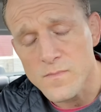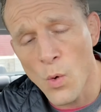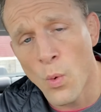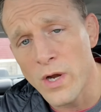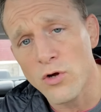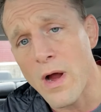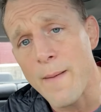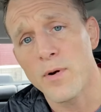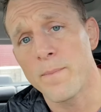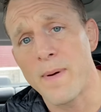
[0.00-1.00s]
one
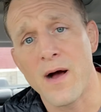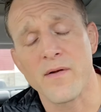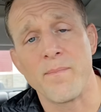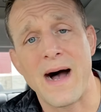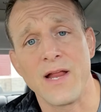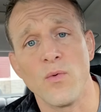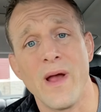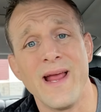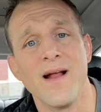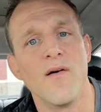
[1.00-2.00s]
gram per pound of body
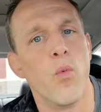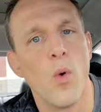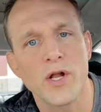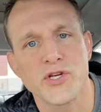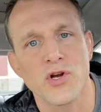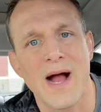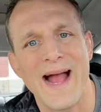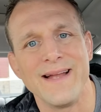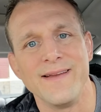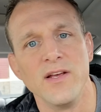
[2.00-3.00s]
weight of what your
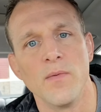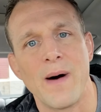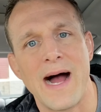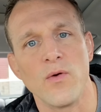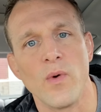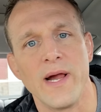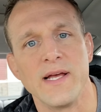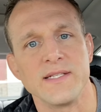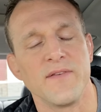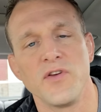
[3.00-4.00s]
ideal body weight
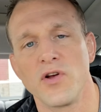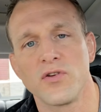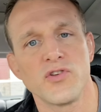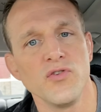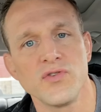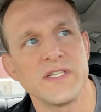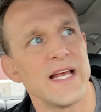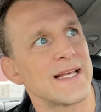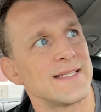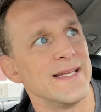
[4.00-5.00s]
is. If you're
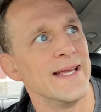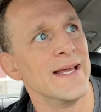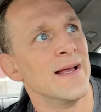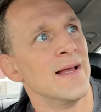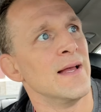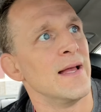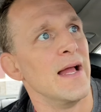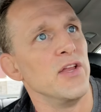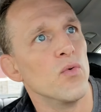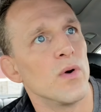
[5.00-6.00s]
260
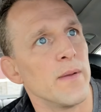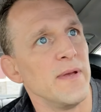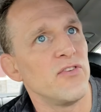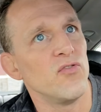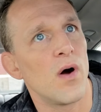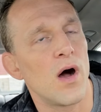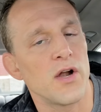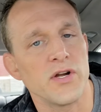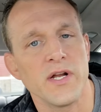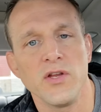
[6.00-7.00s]
and you want to be
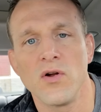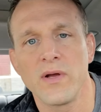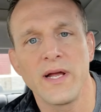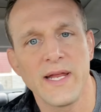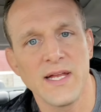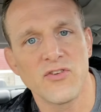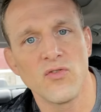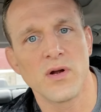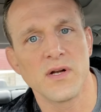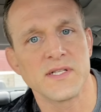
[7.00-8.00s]
200, you don't get to eat
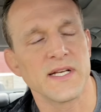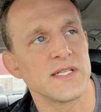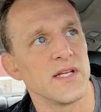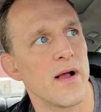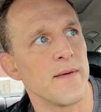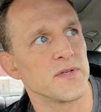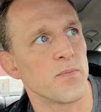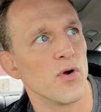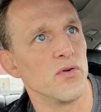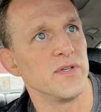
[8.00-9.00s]
260 grams of
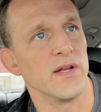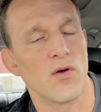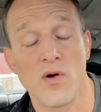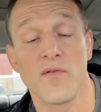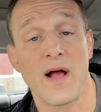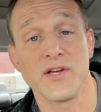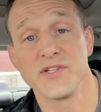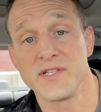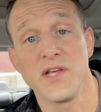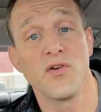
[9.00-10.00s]
protein, or I
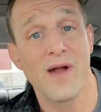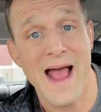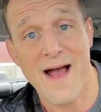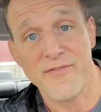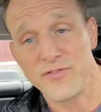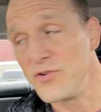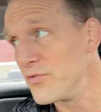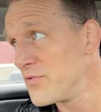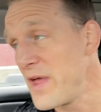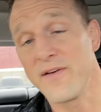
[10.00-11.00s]
should say you don't have to,
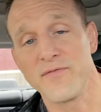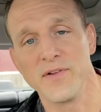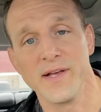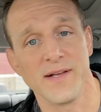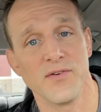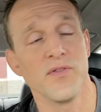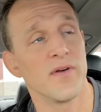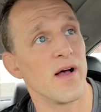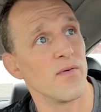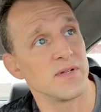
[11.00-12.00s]
thankfully. Who the
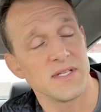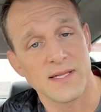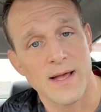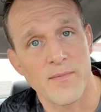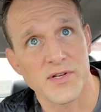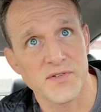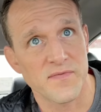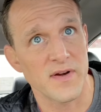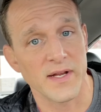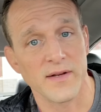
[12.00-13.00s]
hell wants to eat that much
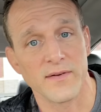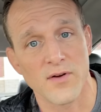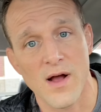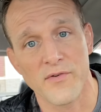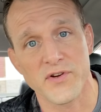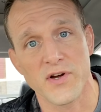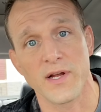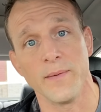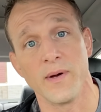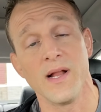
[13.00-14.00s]
freaking ground
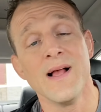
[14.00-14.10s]
turkey? But